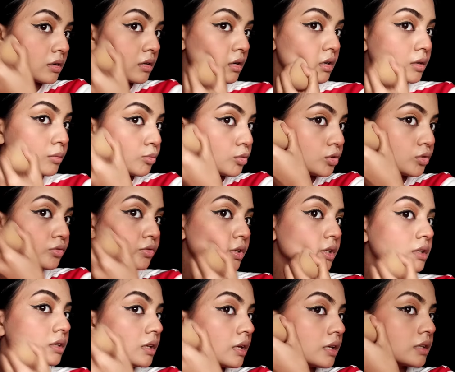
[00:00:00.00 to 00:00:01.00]

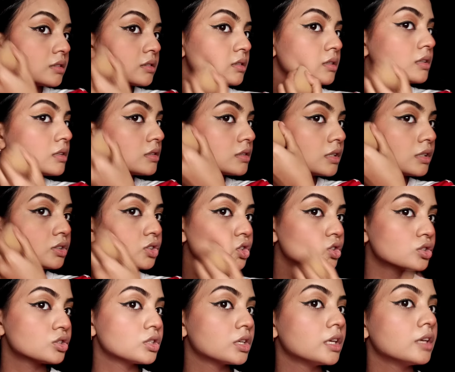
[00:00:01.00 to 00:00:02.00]
removing the excess and
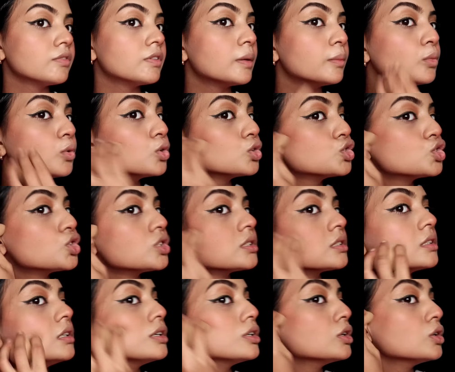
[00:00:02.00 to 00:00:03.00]
just give a more
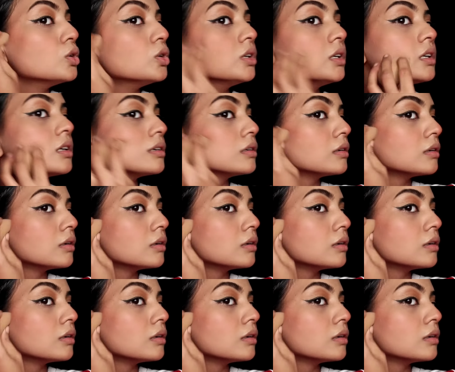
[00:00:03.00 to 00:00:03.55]
chiseled look.